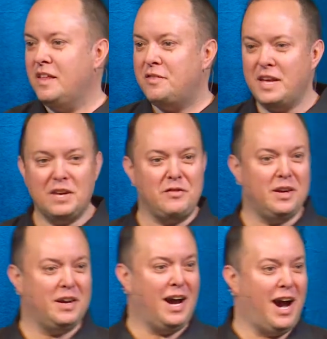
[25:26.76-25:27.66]
Think of
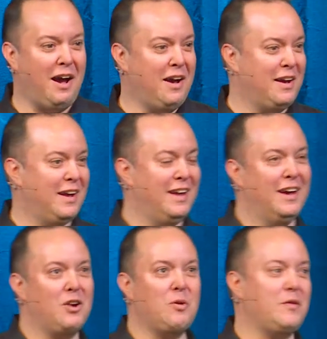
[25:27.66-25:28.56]
the,
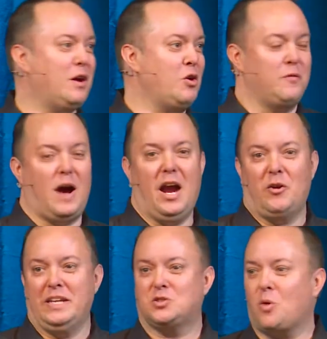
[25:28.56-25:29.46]
I don't know if
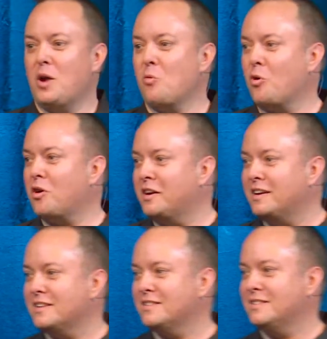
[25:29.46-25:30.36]
irony is the right word,
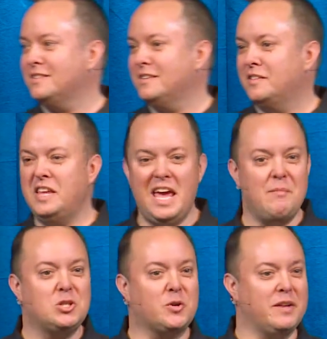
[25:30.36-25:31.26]
the
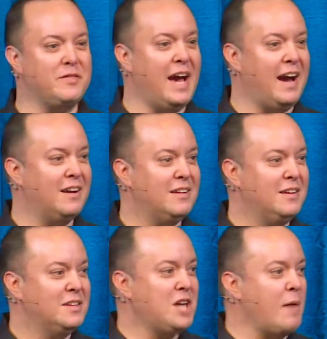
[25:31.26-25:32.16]
imagery of that.
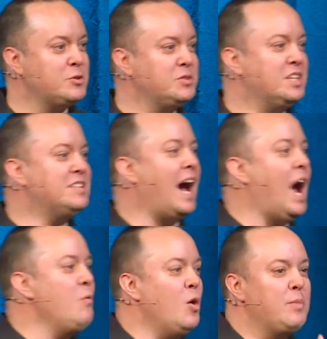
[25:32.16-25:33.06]
Thomas who says,
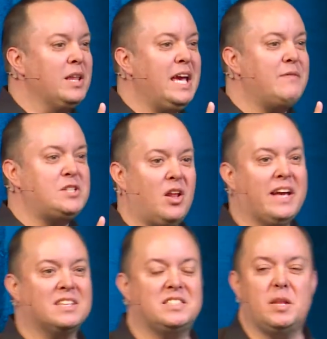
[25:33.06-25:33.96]
I won't believe until I
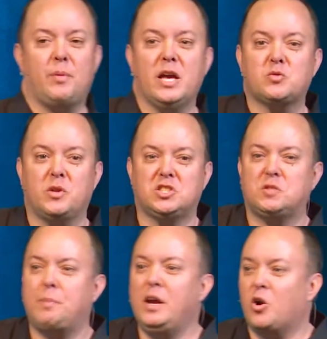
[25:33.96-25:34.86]
can see the place where the
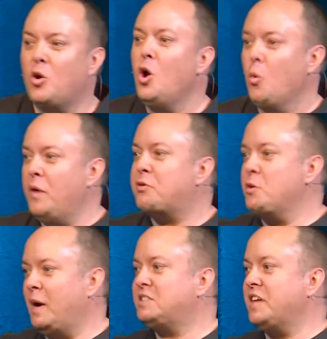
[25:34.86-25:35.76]
spear went through
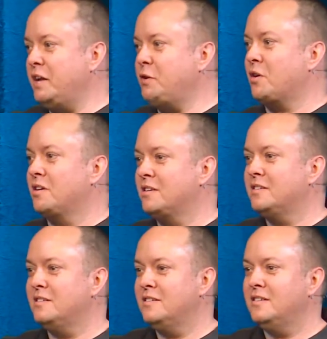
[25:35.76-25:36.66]
my Savior.
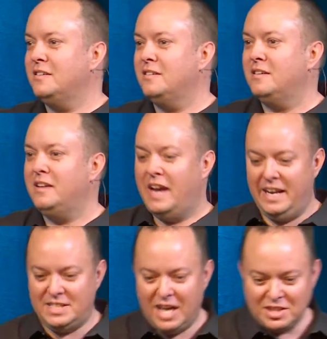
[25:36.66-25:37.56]
And
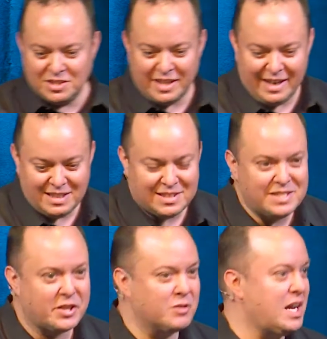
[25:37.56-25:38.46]
he touches it and he sees
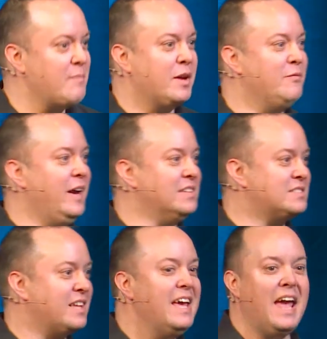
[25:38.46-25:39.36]
it, he goes, I'm convinced.
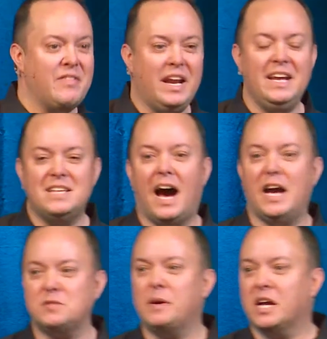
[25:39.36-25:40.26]
And then he
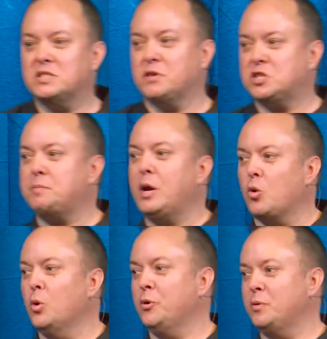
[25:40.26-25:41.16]
dies because of a spear
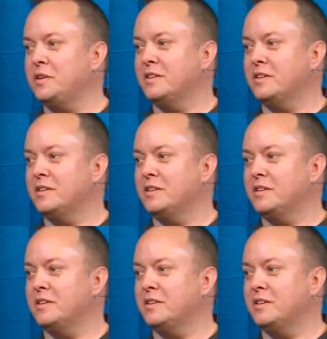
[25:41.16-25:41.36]
wound.